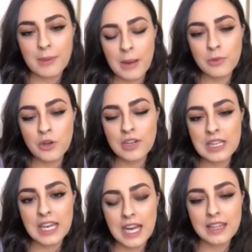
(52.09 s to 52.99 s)
I'm
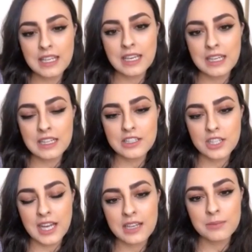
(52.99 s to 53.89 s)
currently at the English
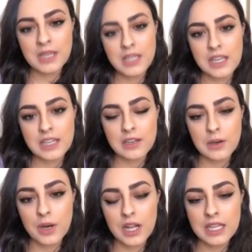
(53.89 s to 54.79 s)
Academy in
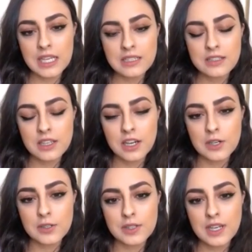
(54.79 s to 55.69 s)
Hawali,
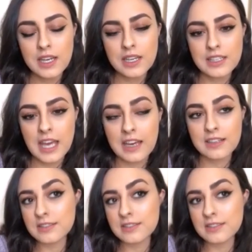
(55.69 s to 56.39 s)
so yeah,